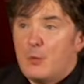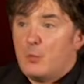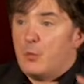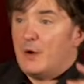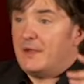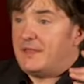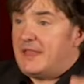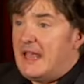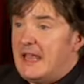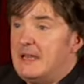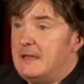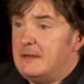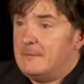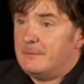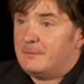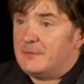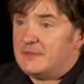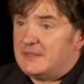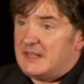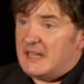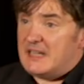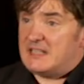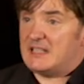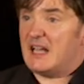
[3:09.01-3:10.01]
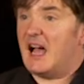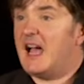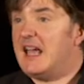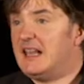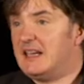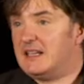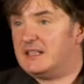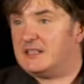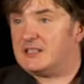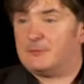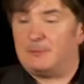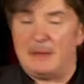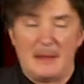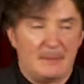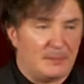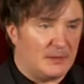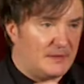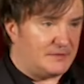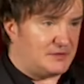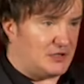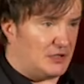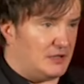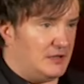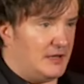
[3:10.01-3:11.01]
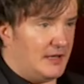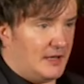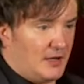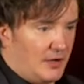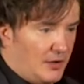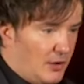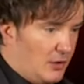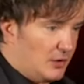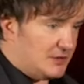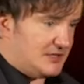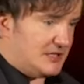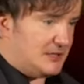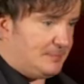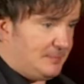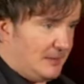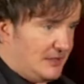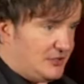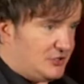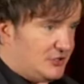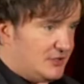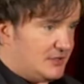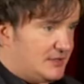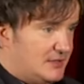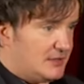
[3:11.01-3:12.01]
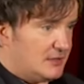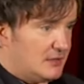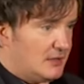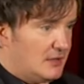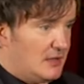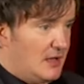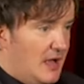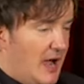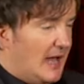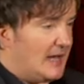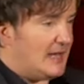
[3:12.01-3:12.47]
Within these islands, people have suddenly got all suspicious.